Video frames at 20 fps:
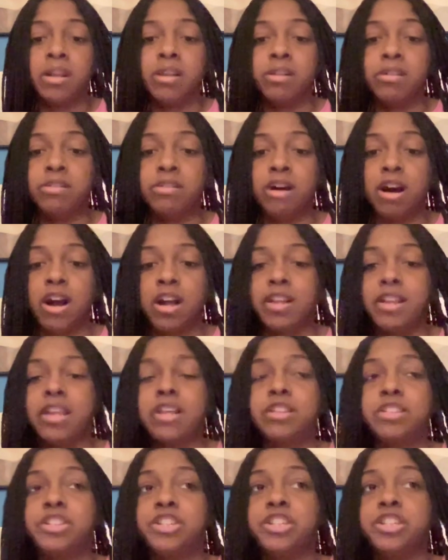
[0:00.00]
You know, I
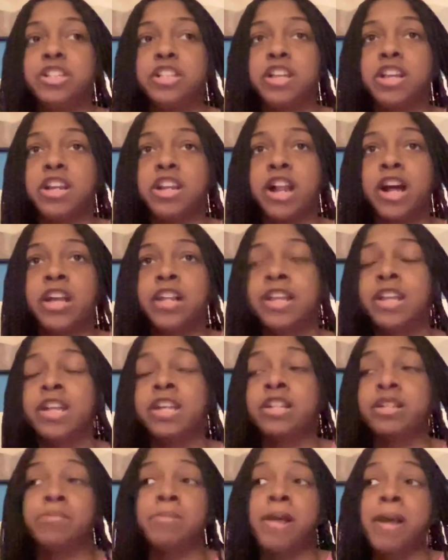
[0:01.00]
get she's scared. I get
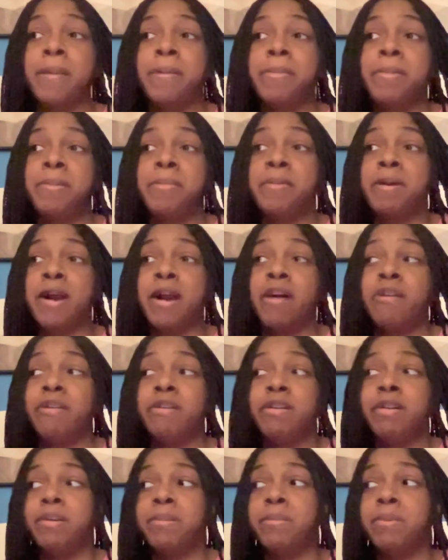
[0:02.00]
it's bad people out
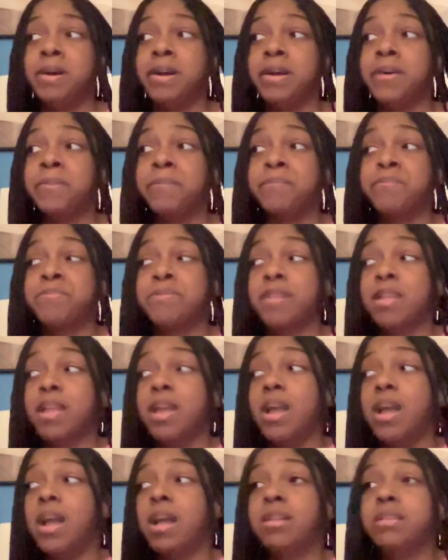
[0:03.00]
here, but
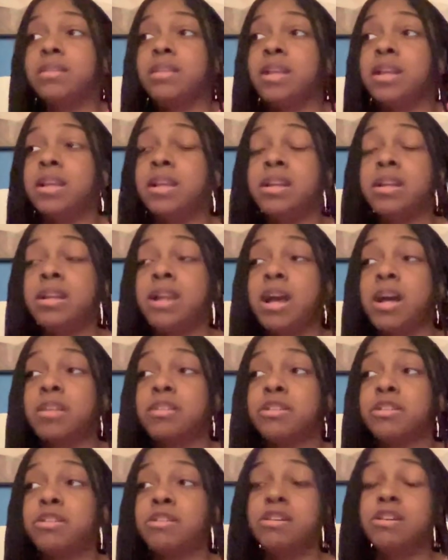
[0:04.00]
at the end of the day, I
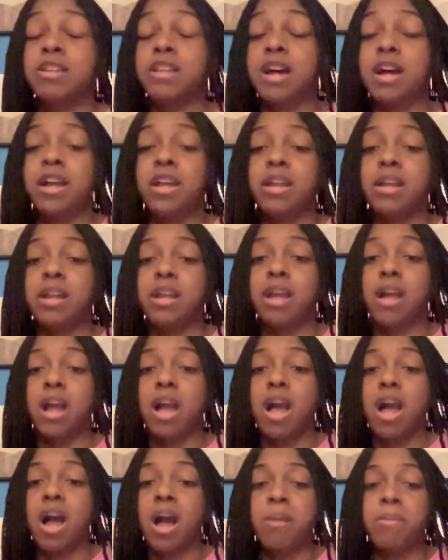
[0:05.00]
told her, like,
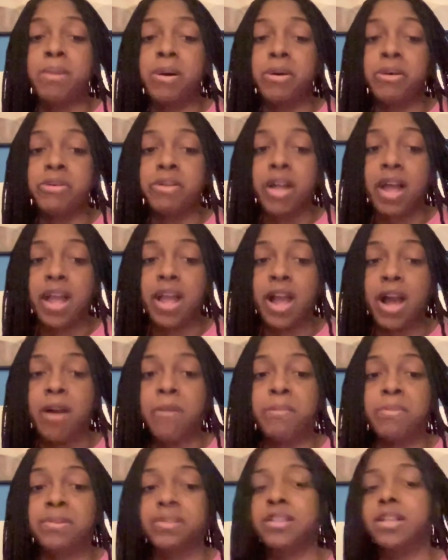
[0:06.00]
I'm okay.
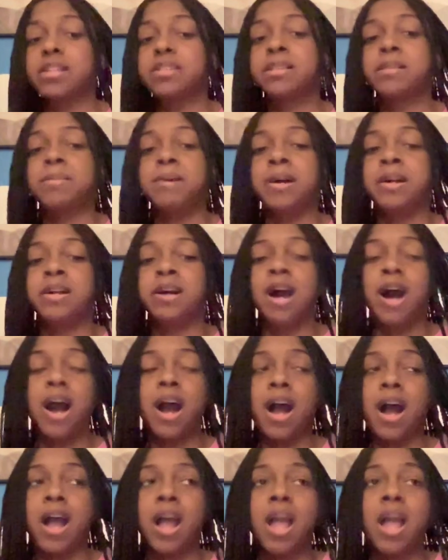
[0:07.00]
I'm protected by
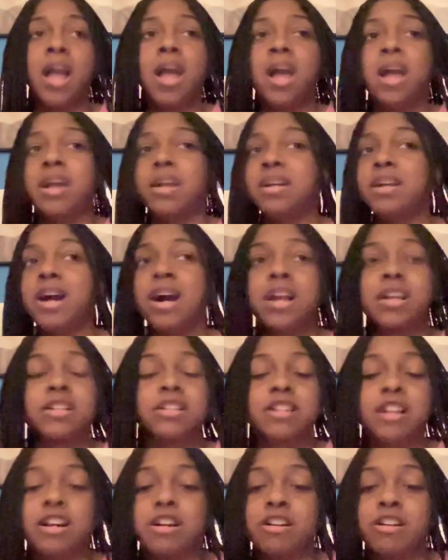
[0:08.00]
God. God is
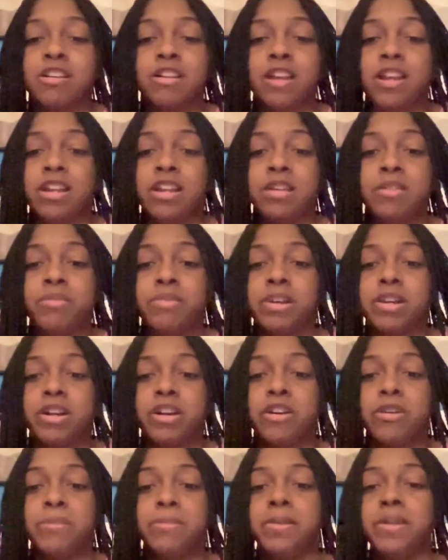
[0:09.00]
not going to let anyone
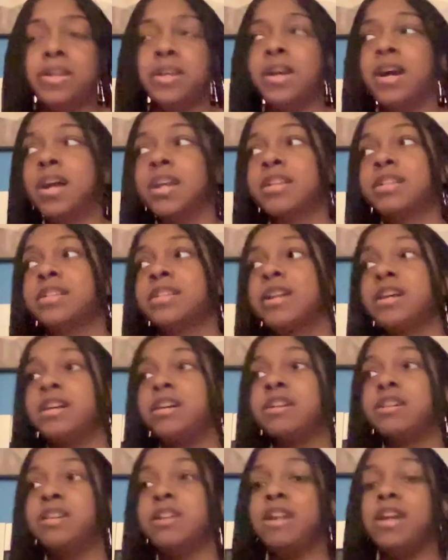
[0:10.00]
hurt me. God is not
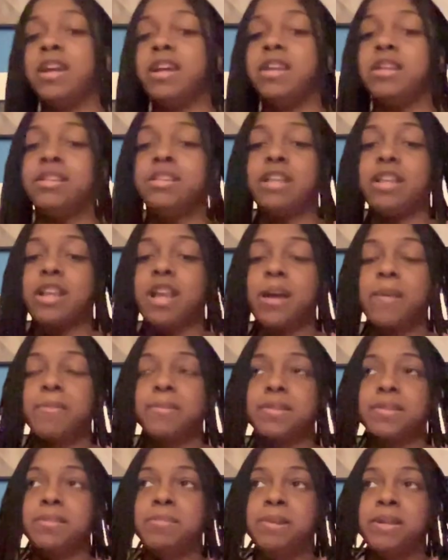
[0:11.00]
going to let anything
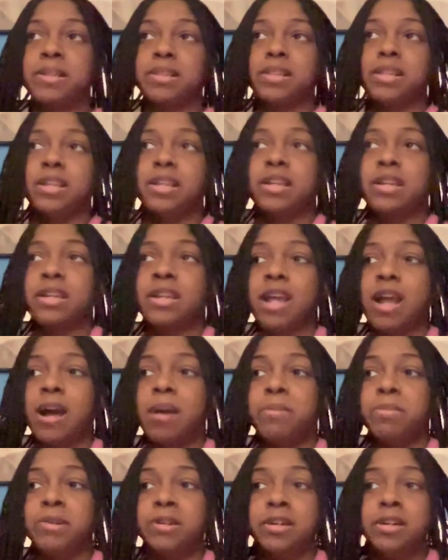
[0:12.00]
happen to me. At the end of the day,
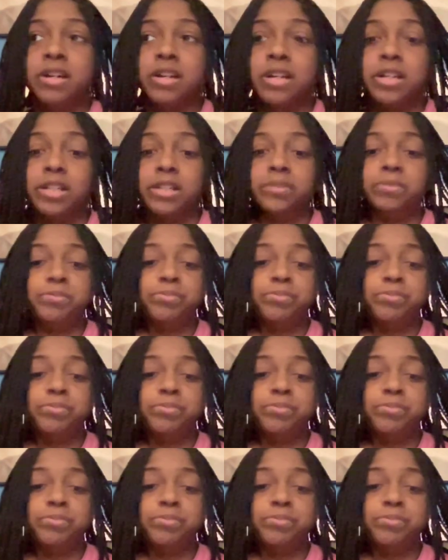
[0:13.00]
I'm good.